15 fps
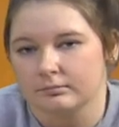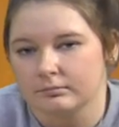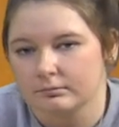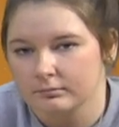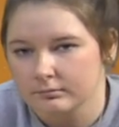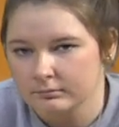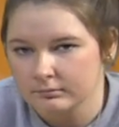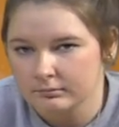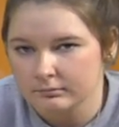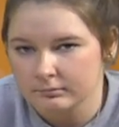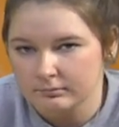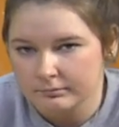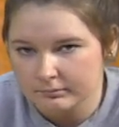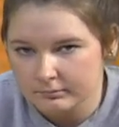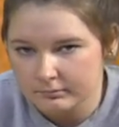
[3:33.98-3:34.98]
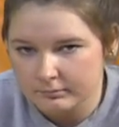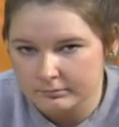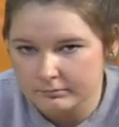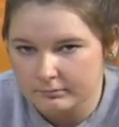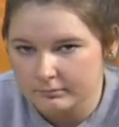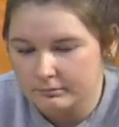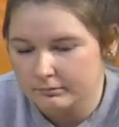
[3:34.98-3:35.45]

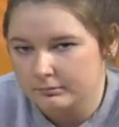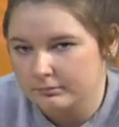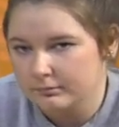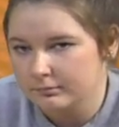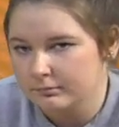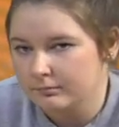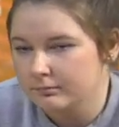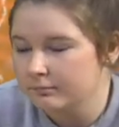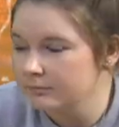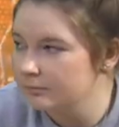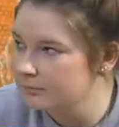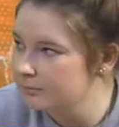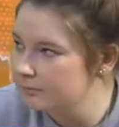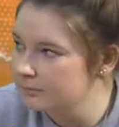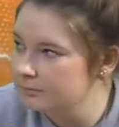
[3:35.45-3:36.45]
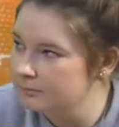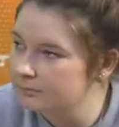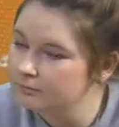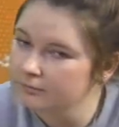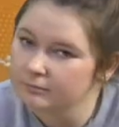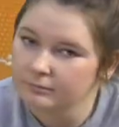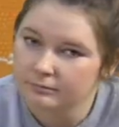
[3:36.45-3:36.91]

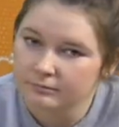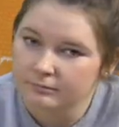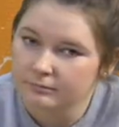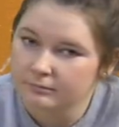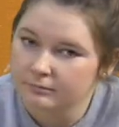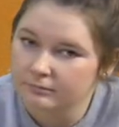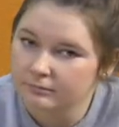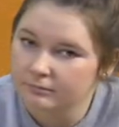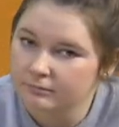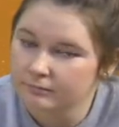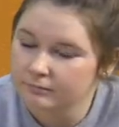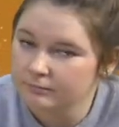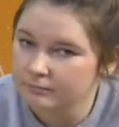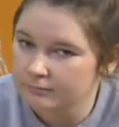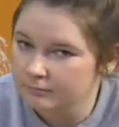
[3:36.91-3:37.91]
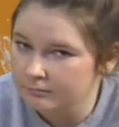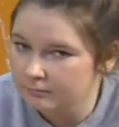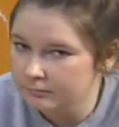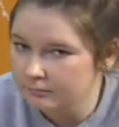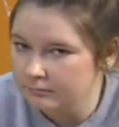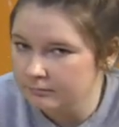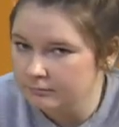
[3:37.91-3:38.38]

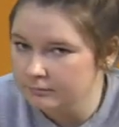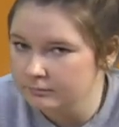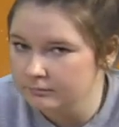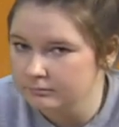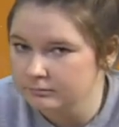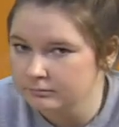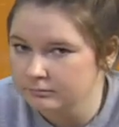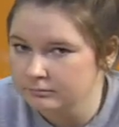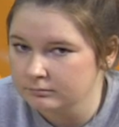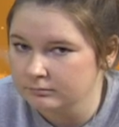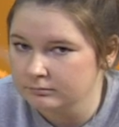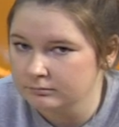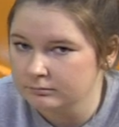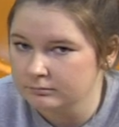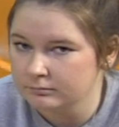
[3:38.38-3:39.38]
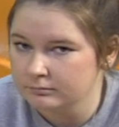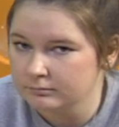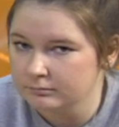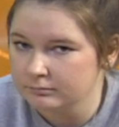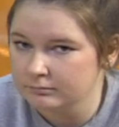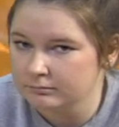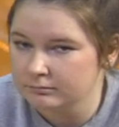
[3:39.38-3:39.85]

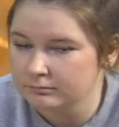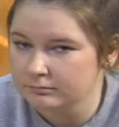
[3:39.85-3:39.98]
(silent)